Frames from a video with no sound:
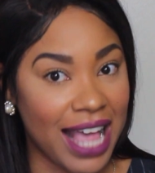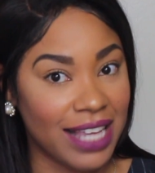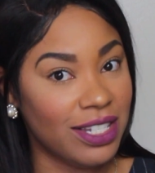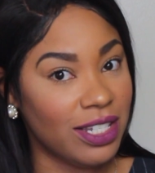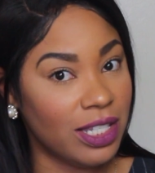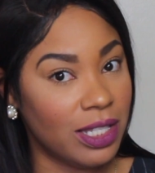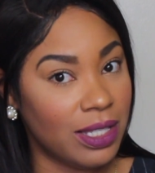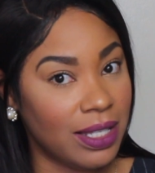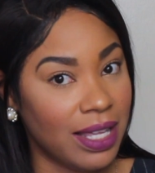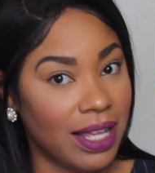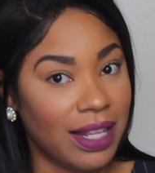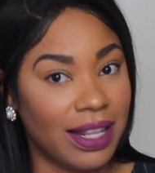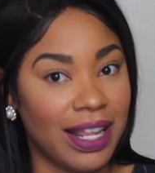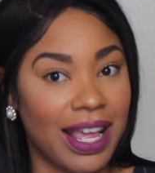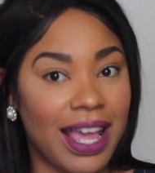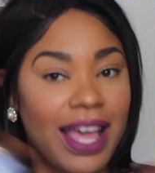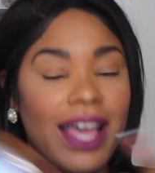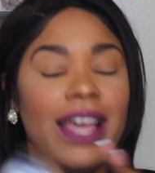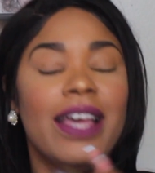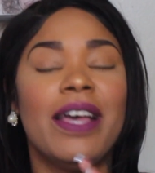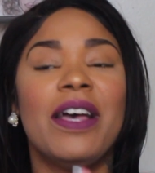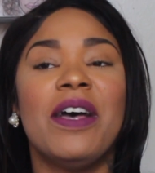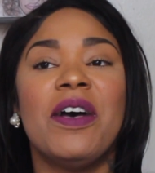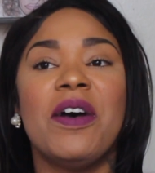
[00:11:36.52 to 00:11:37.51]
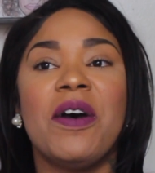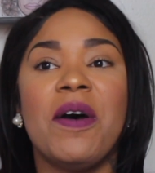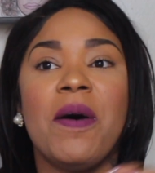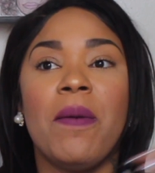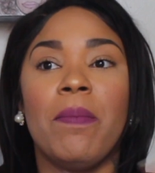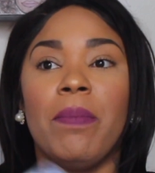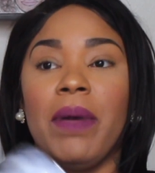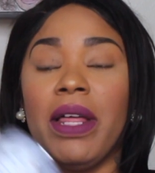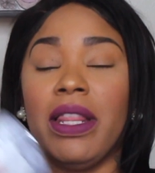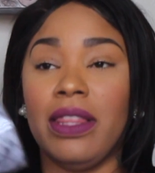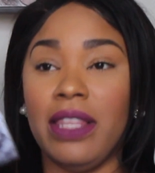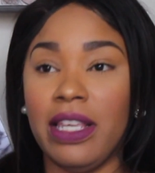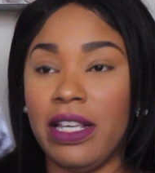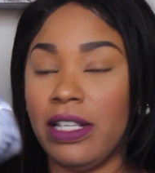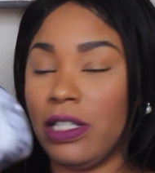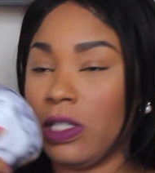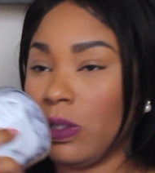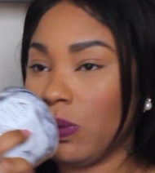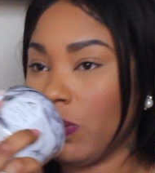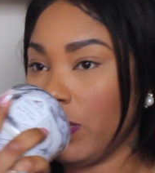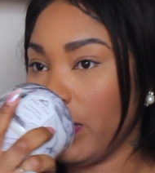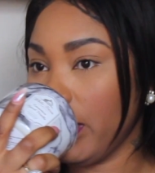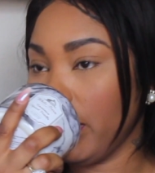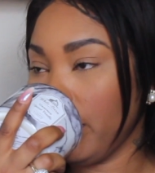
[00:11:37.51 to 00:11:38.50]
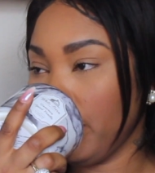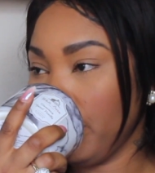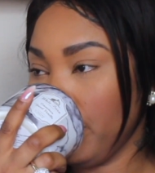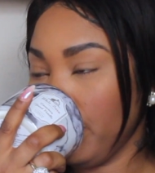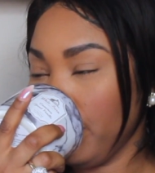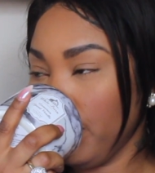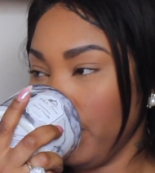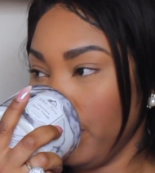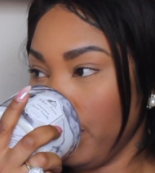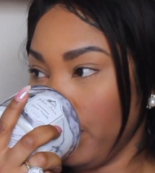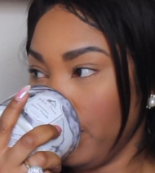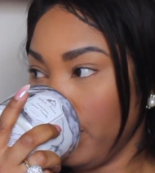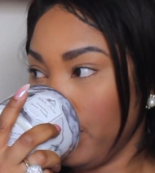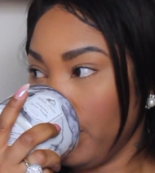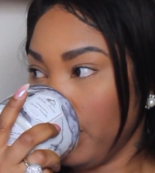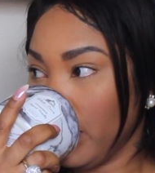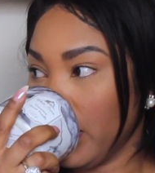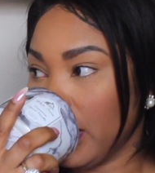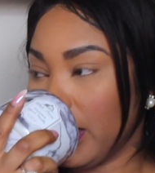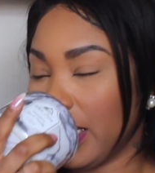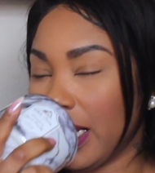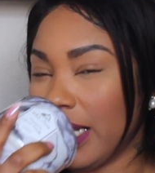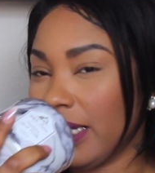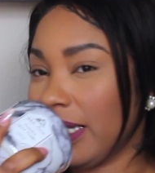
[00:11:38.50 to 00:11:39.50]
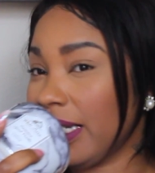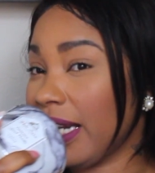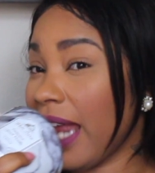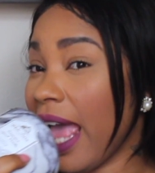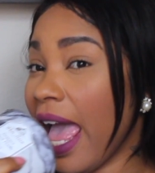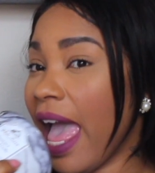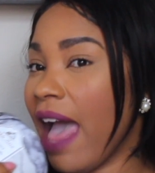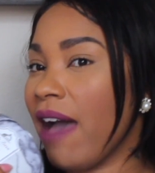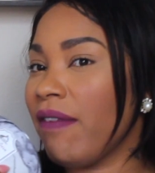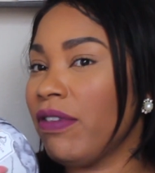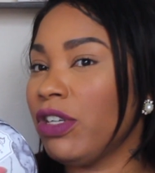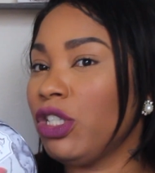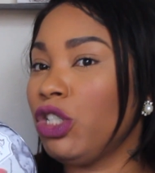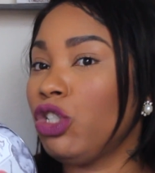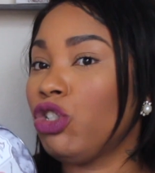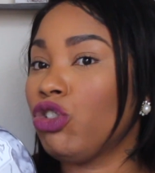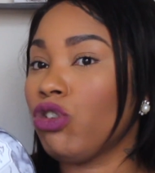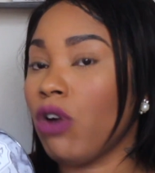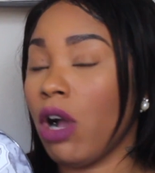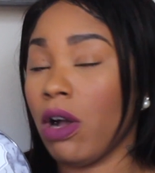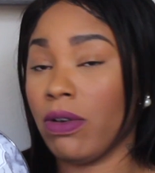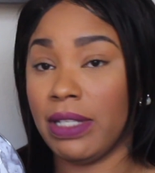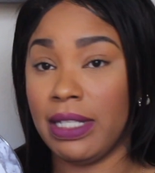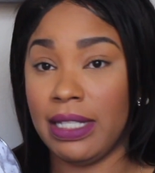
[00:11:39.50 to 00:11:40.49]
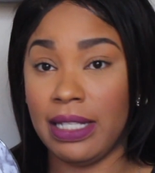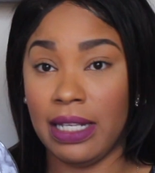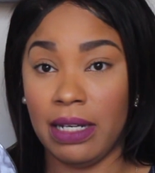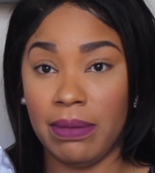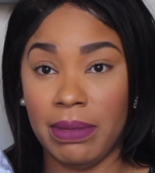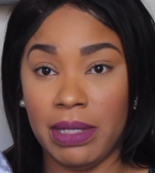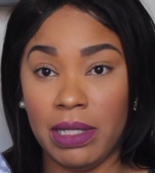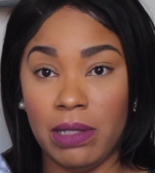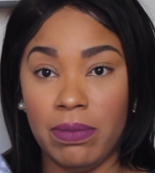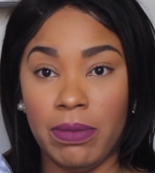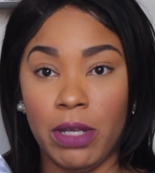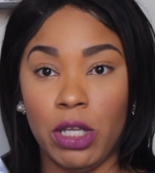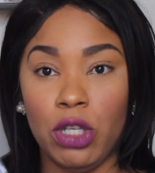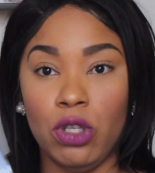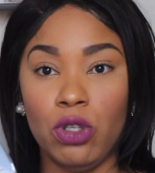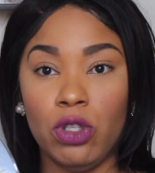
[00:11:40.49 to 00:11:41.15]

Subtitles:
I just said that. But this one doesn't have a strong cinnamon smell.